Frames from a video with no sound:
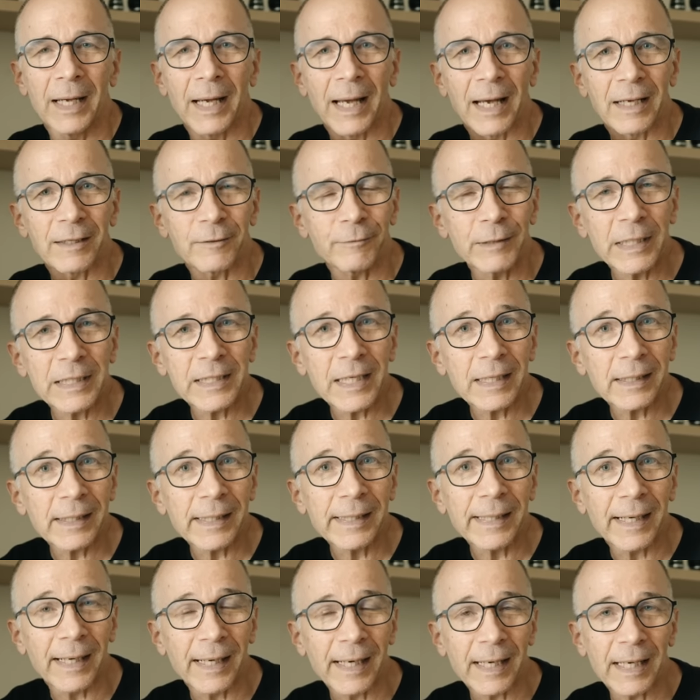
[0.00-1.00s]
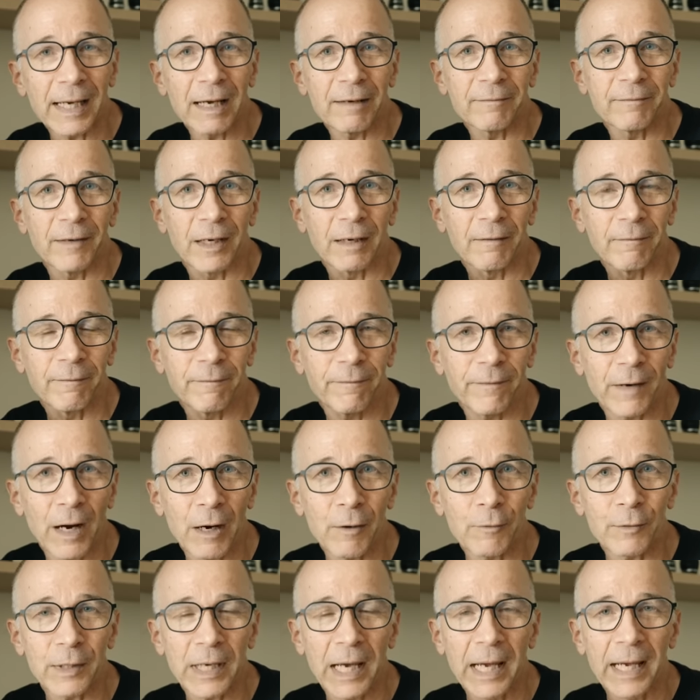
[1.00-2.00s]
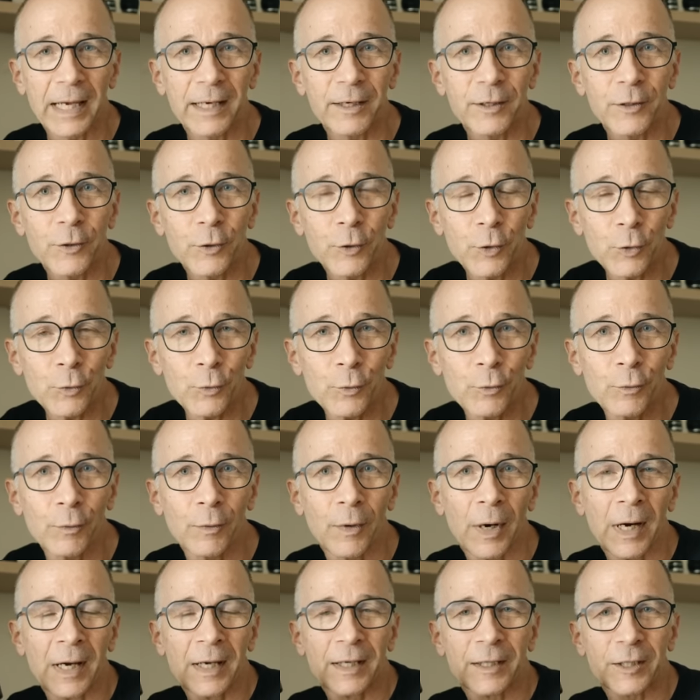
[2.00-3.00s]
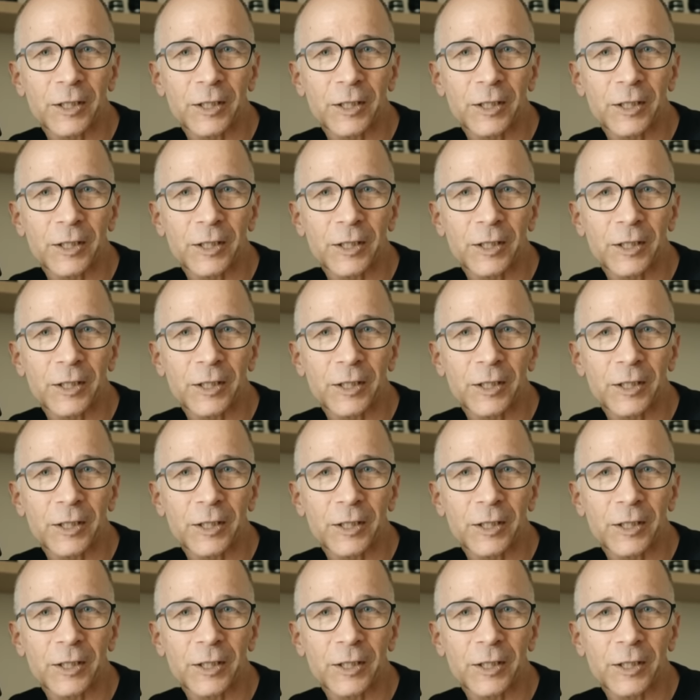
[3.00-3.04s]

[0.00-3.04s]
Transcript: And recently I have found a new